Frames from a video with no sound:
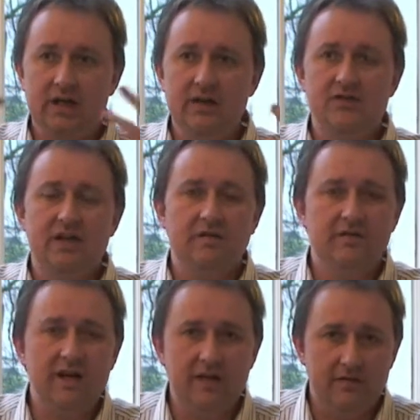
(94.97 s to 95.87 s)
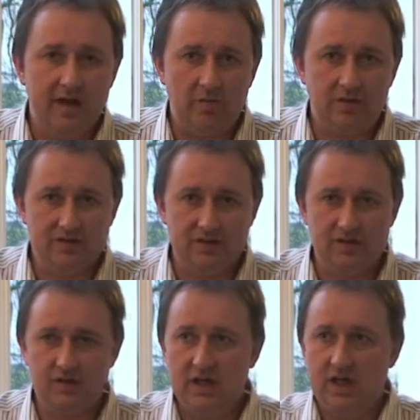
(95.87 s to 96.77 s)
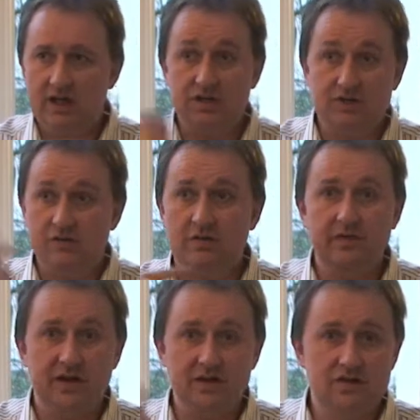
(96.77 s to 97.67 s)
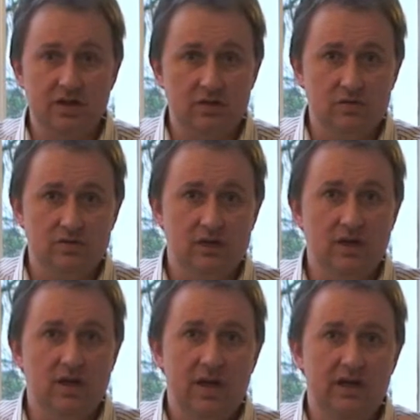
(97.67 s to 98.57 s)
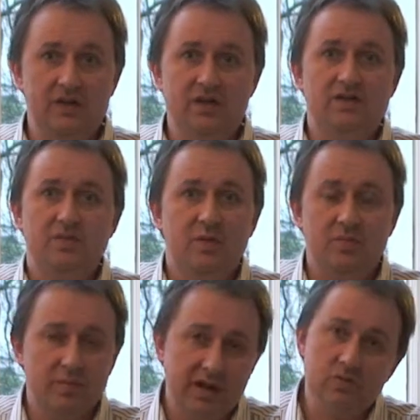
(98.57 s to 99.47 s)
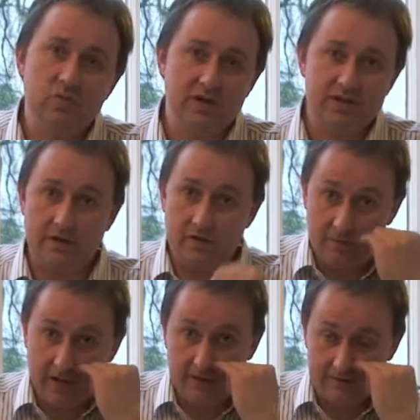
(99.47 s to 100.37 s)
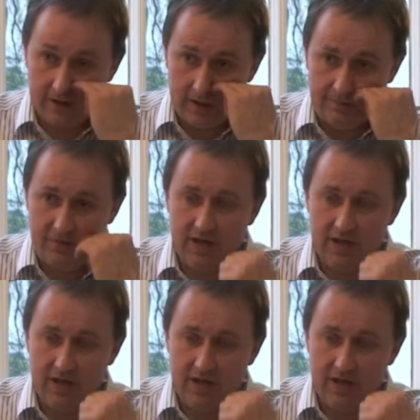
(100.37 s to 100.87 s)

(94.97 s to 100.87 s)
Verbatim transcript: gives you that feeling of helplessness, and you just run around in circles, and it just the problem gets worse over a period of time.